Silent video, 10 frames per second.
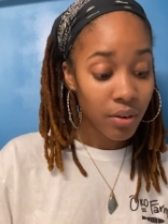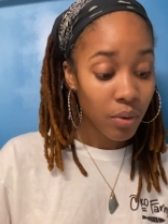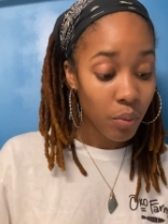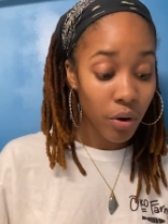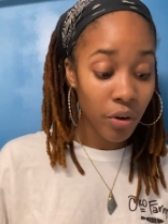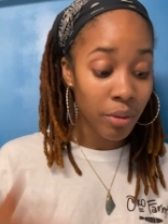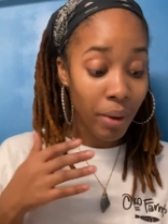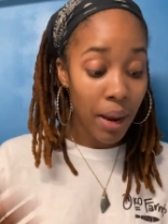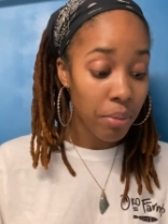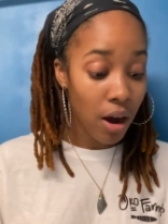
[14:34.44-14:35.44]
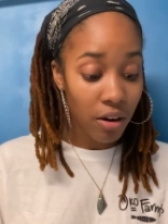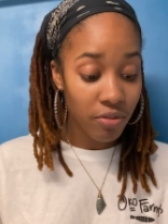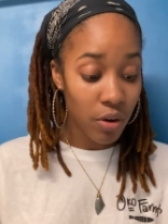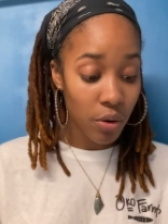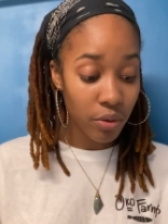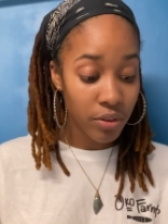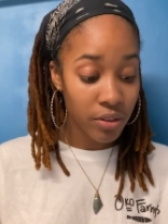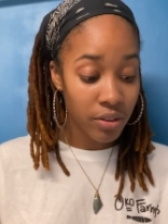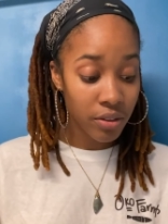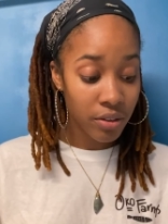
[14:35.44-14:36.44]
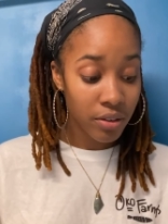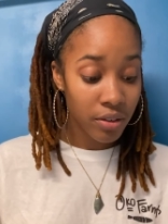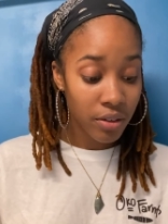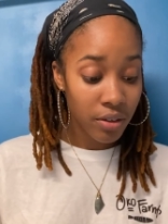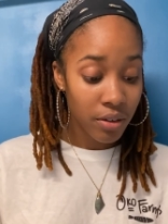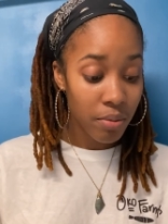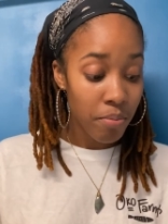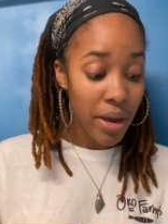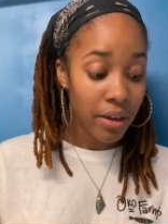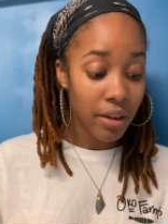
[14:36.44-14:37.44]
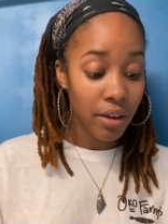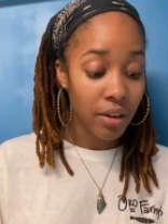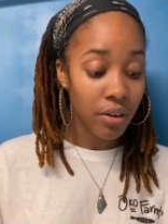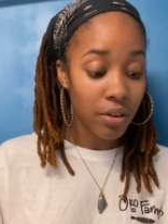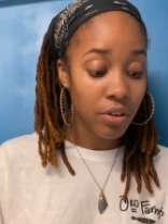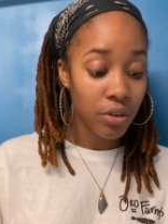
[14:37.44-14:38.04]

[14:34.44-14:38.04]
were the BIPOC folks making